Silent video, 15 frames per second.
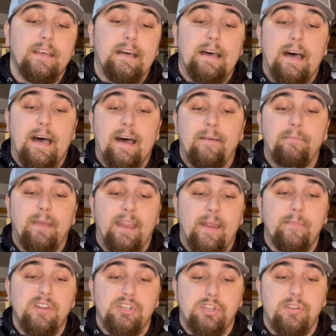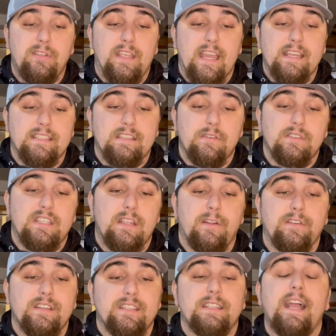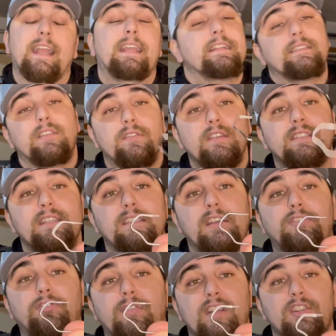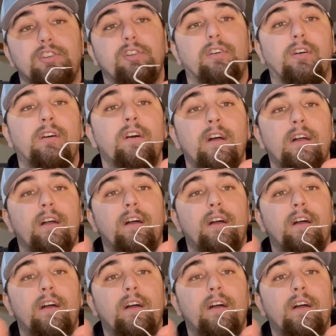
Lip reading: And I'm going to show you guys those here in a second. So this is the traditional